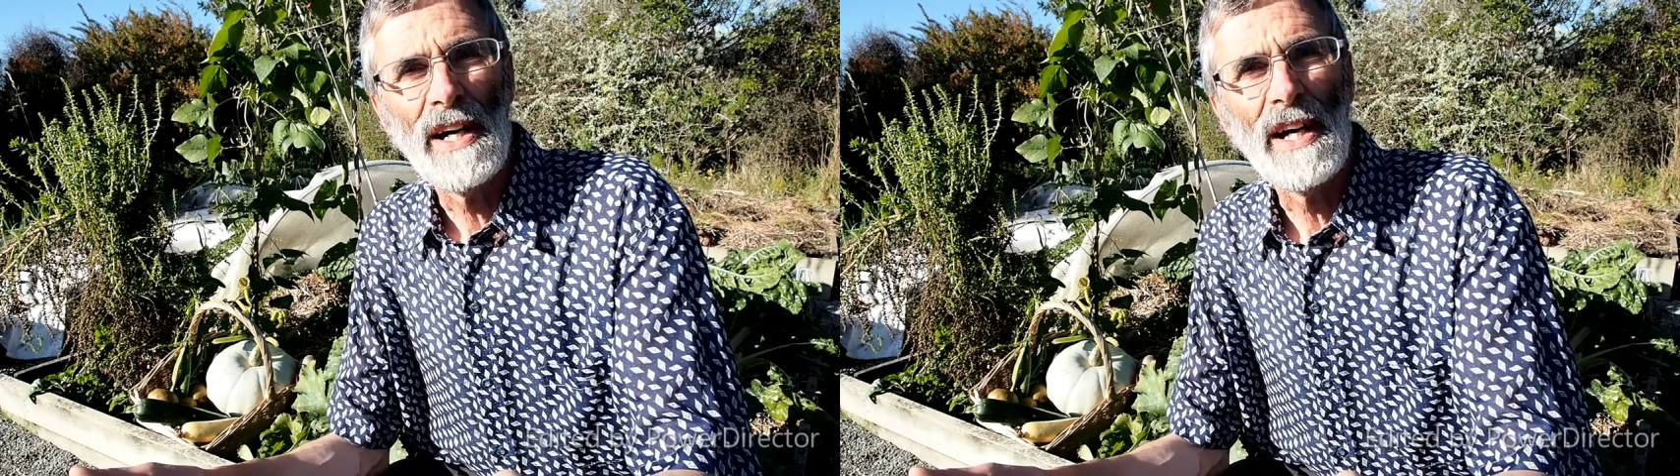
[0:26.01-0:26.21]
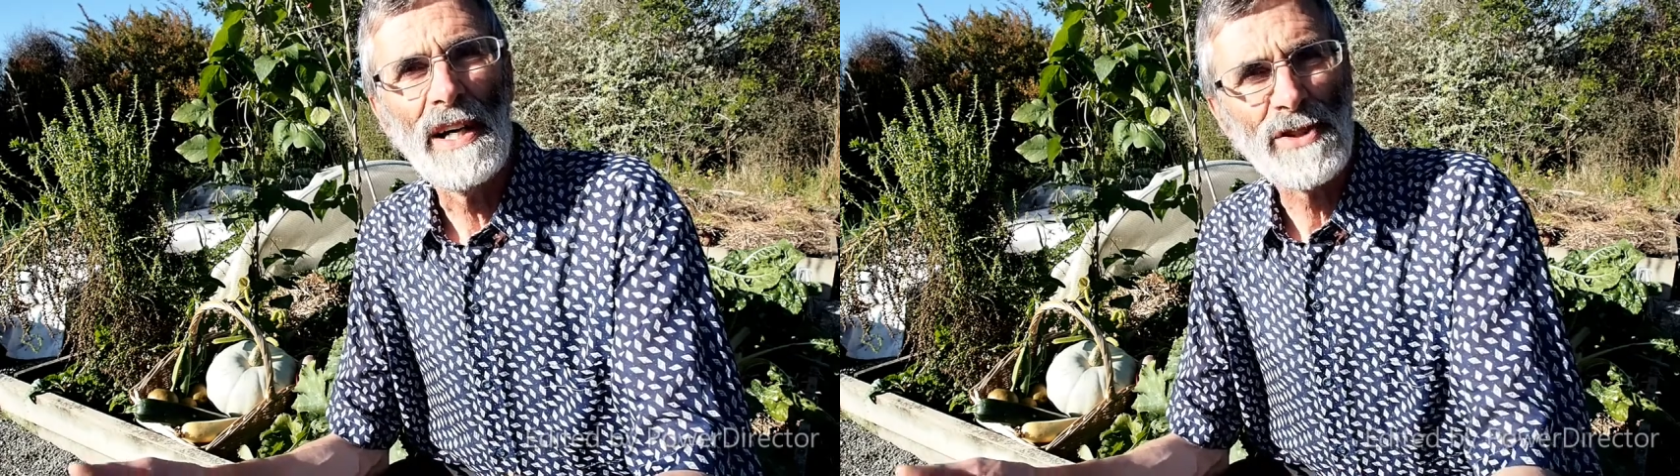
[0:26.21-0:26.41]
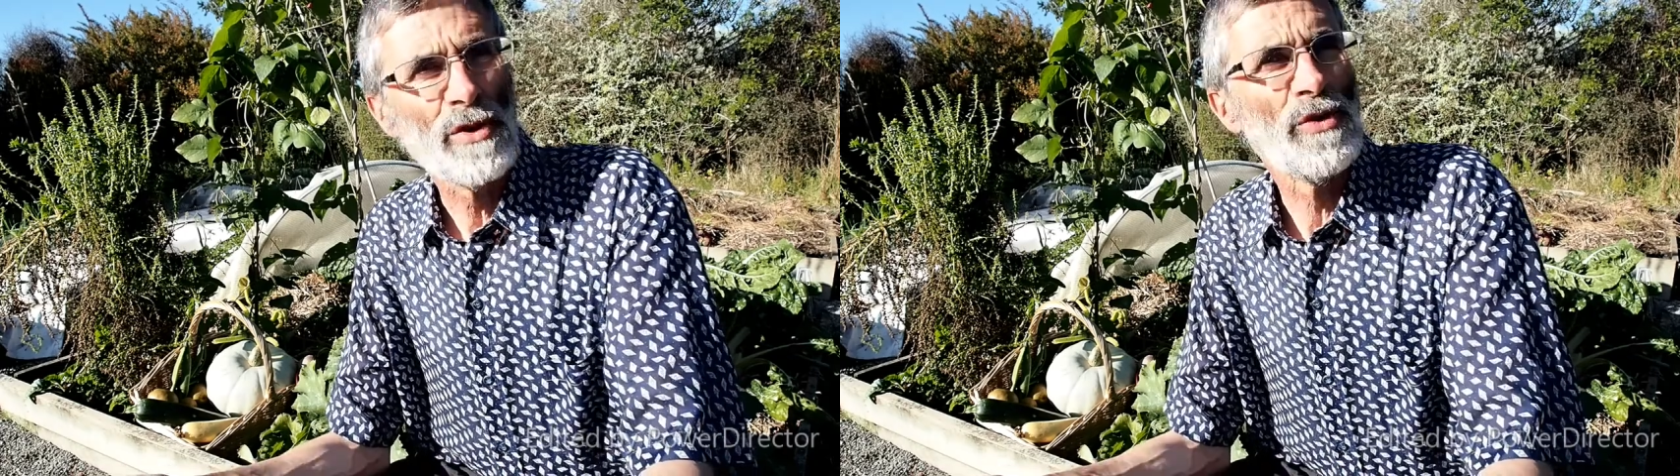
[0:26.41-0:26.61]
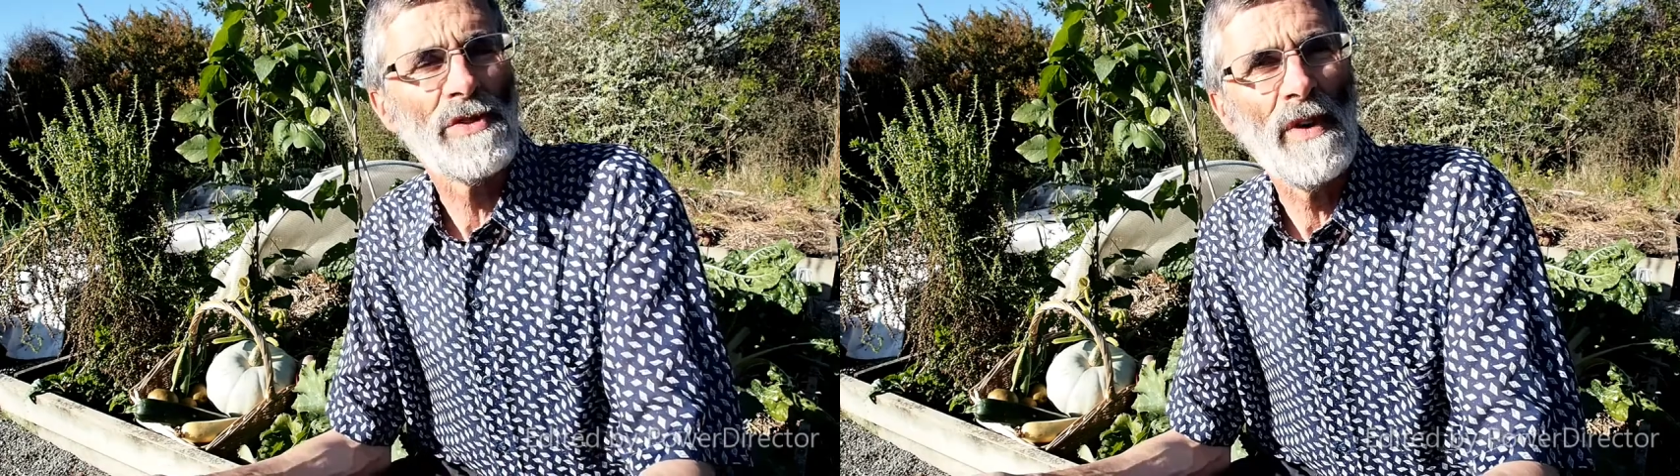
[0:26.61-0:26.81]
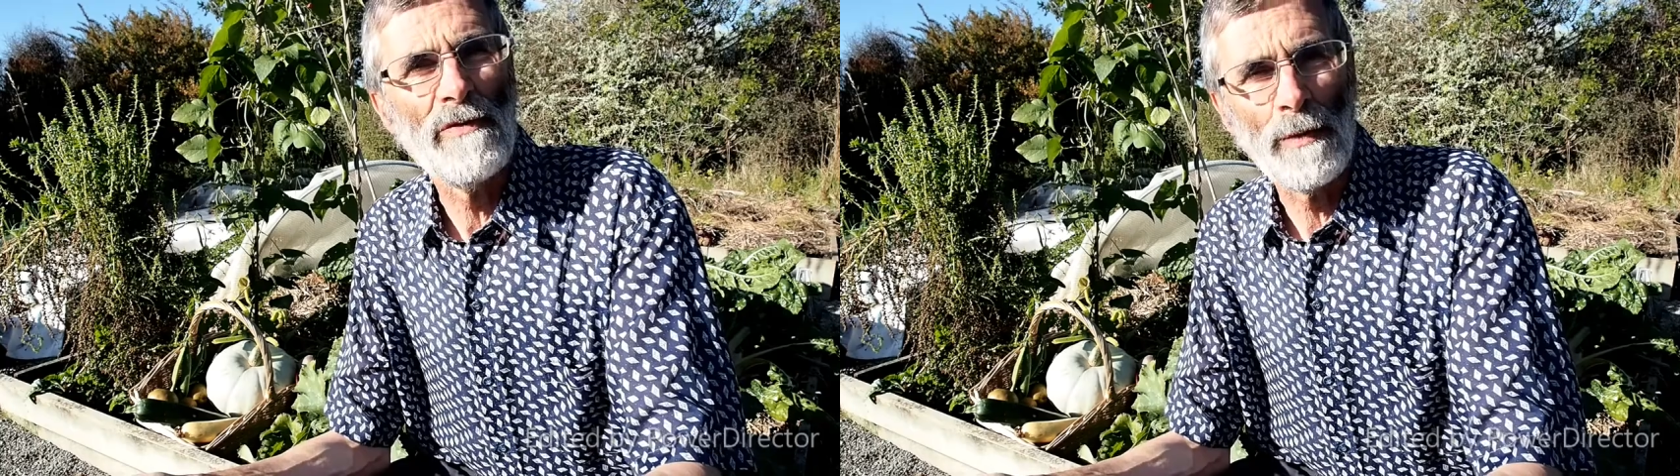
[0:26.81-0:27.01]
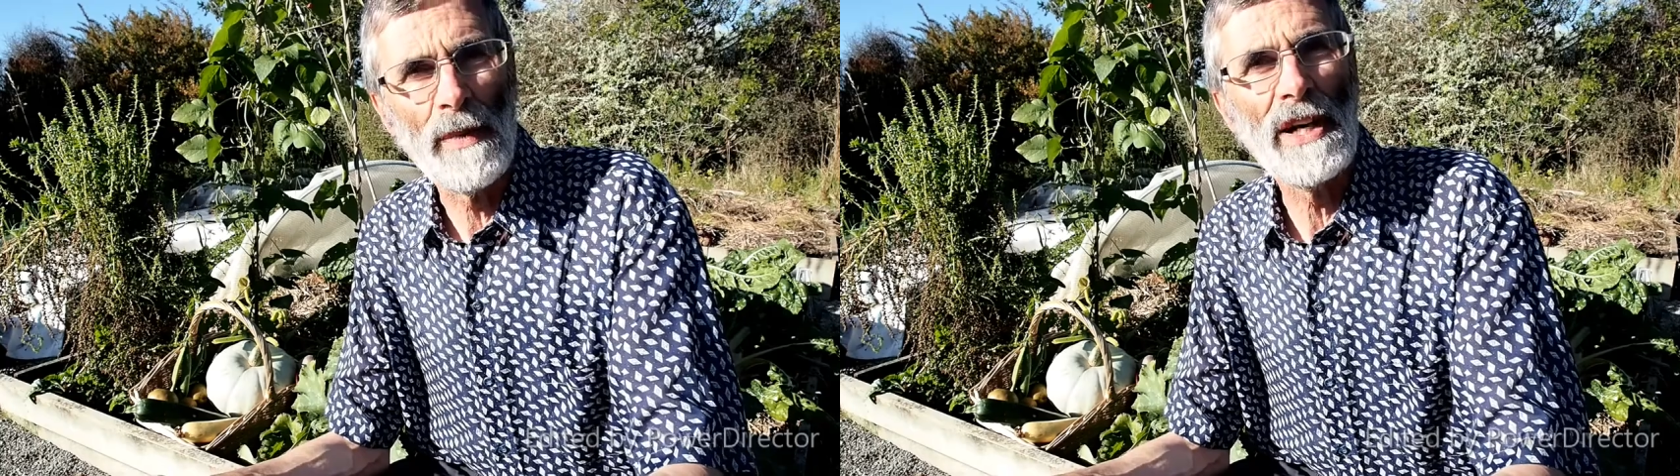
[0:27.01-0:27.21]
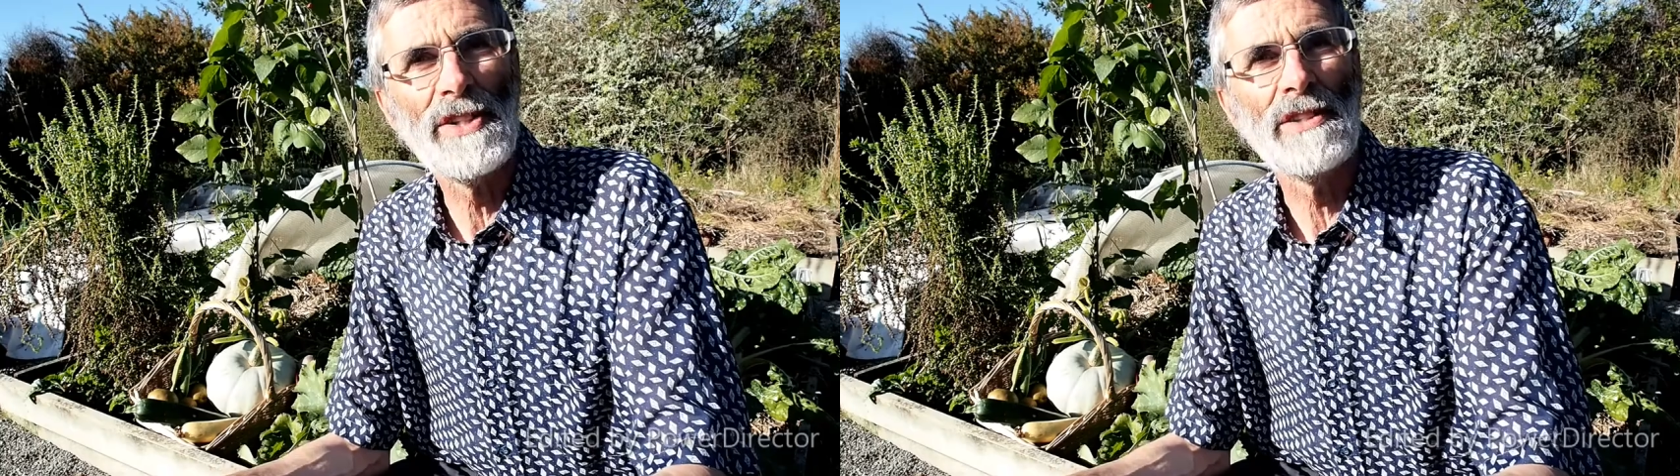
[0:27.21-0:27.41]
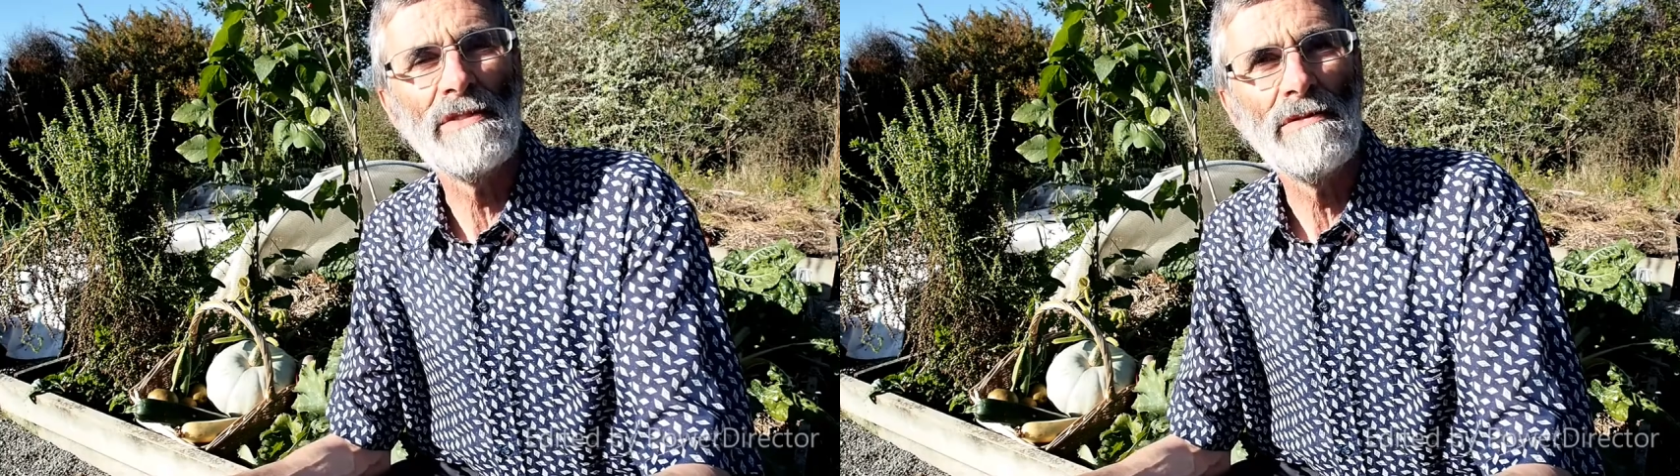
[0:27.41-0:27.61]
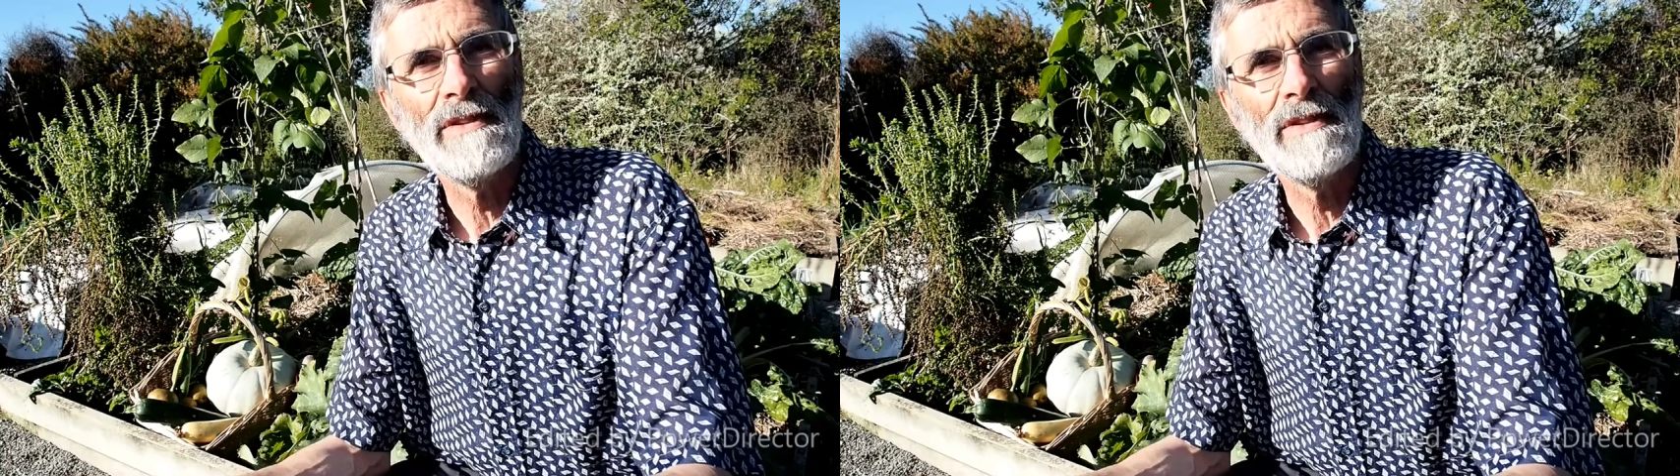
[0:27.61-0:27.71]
a source of information.